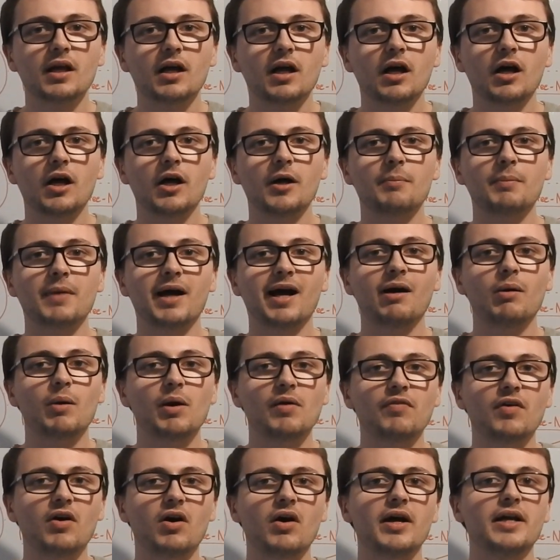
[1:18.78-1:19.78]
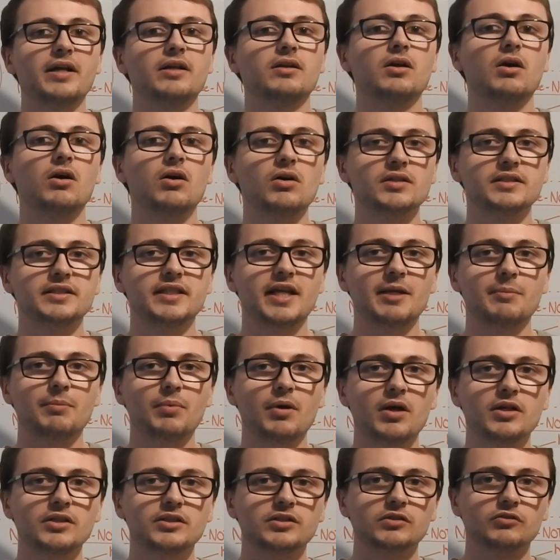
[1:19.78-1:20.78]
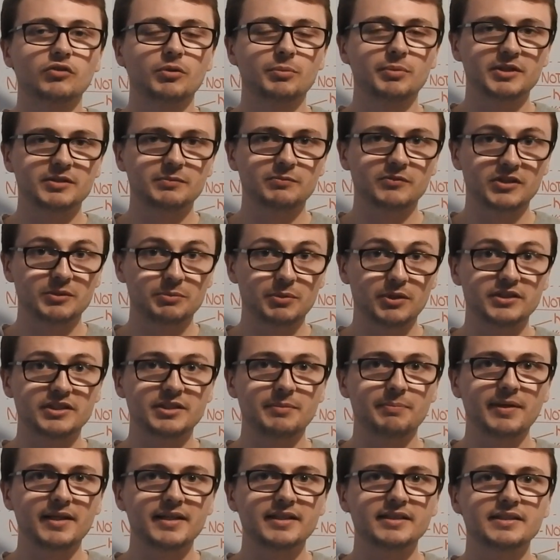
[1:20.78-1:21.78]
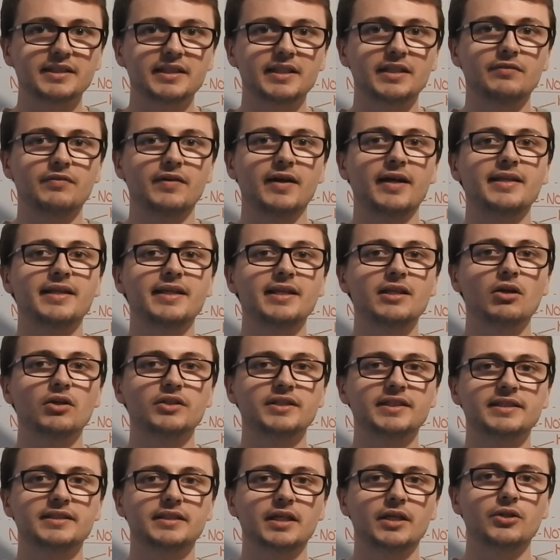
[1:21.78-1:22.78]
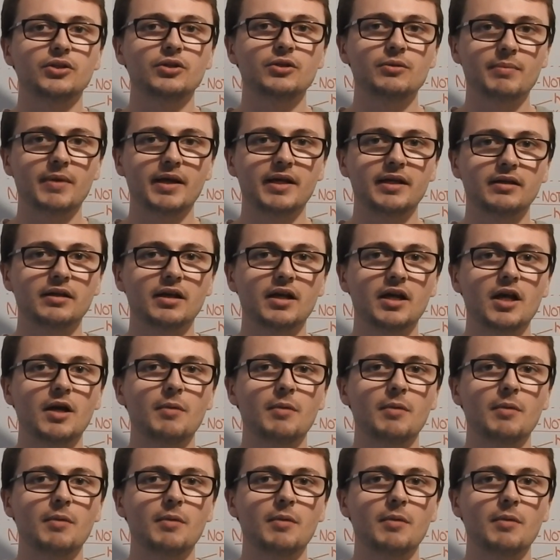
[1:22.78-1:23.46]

However, I can't take personal responsibility for any losses that you make